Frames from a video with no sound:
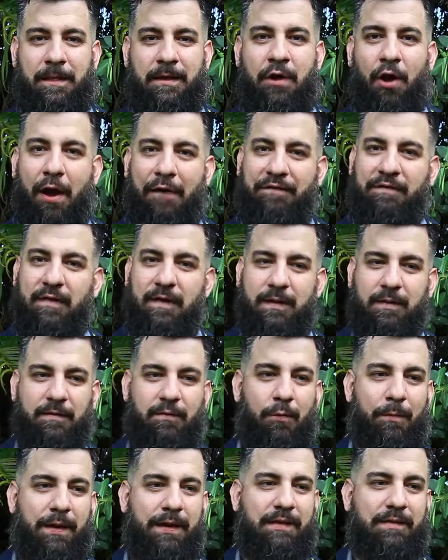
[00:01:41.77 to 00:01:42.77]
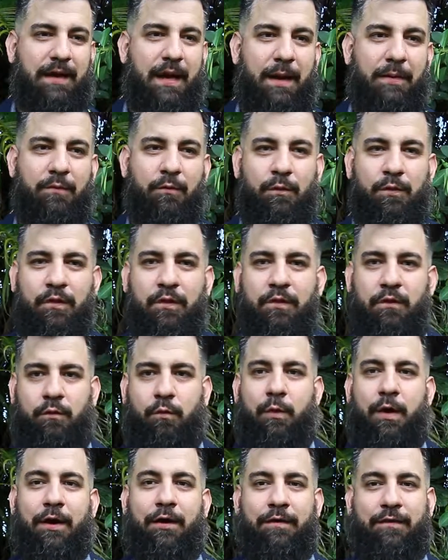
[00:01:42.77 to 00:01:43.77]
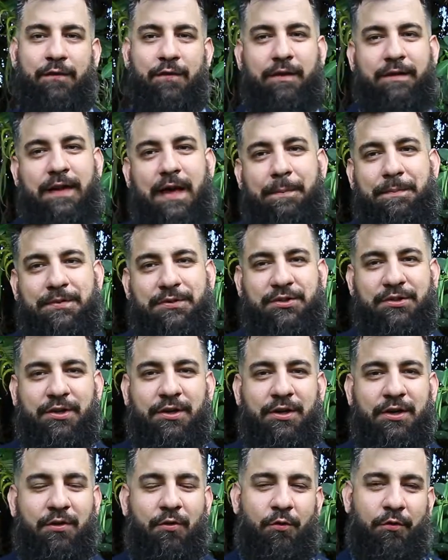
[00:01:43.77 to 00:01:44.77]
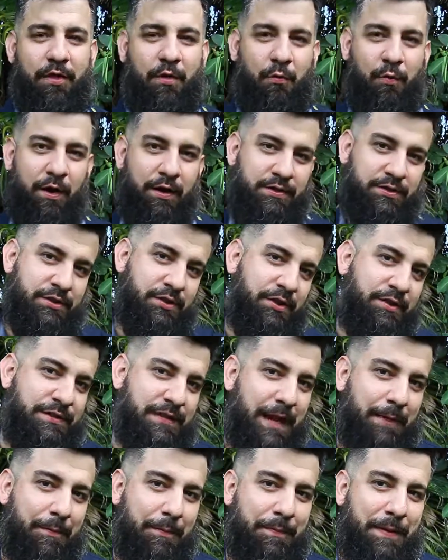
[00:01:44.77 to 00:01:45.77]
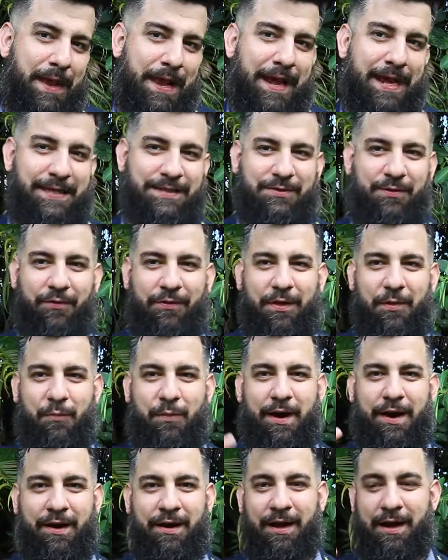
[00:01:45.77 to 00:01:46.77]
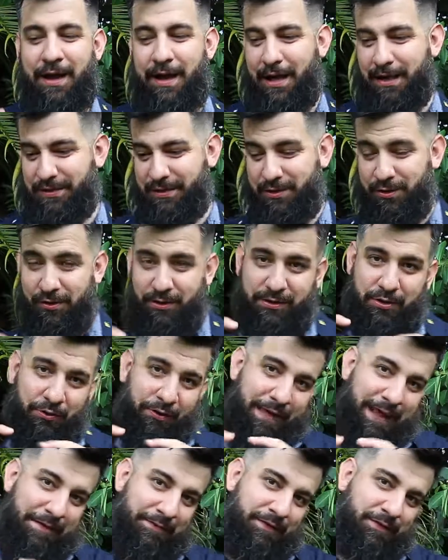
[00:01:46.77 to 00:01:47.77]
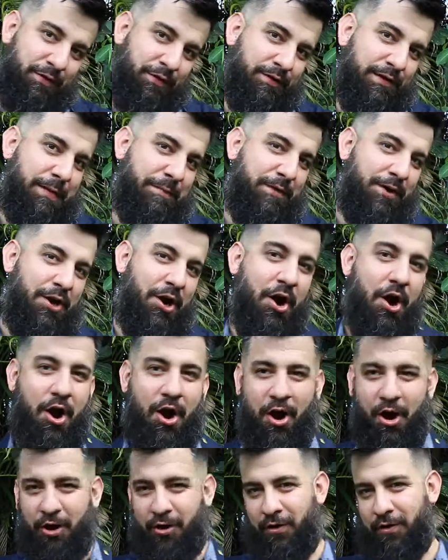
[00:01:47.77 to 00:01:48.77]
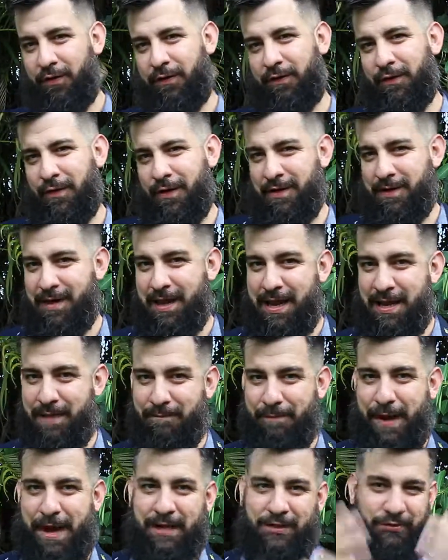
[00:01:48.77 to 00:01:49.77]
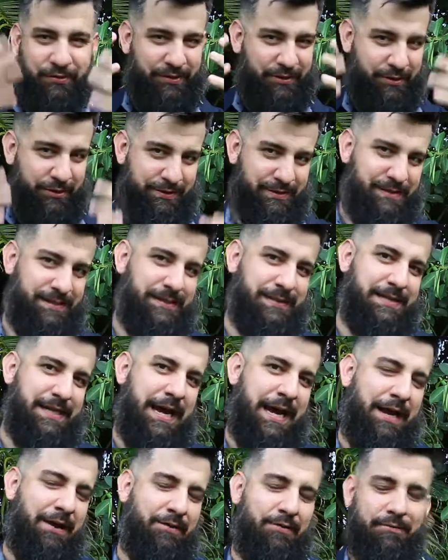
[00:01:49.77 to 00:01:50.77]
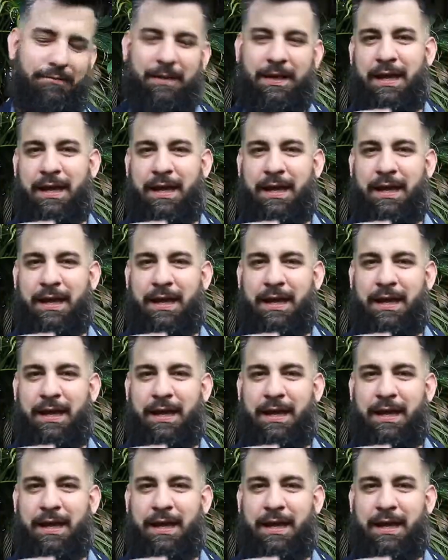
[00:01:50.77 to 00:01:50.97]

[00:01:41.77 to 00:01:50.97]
I've seen so many times realtors wear a certain type of shirt, or they wear a certain type of pants, or they wear they have a certain type of card or a certain name badge or a certain style.